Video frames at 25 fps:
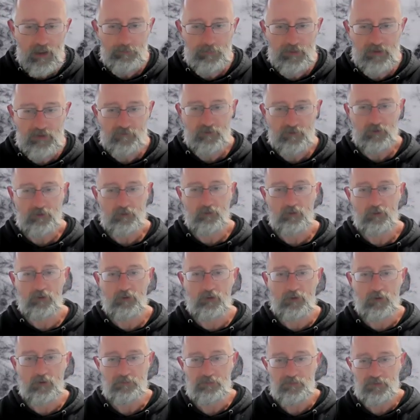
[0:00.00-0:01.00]
If
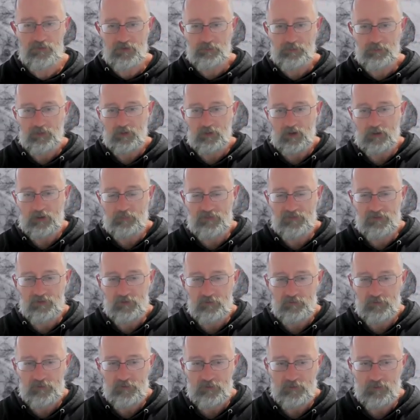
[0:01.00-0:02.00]
you're someone like
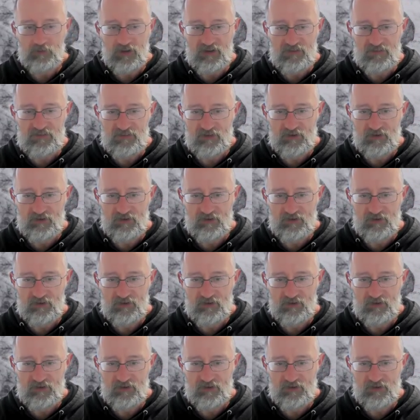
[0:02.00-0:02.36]
myself who likes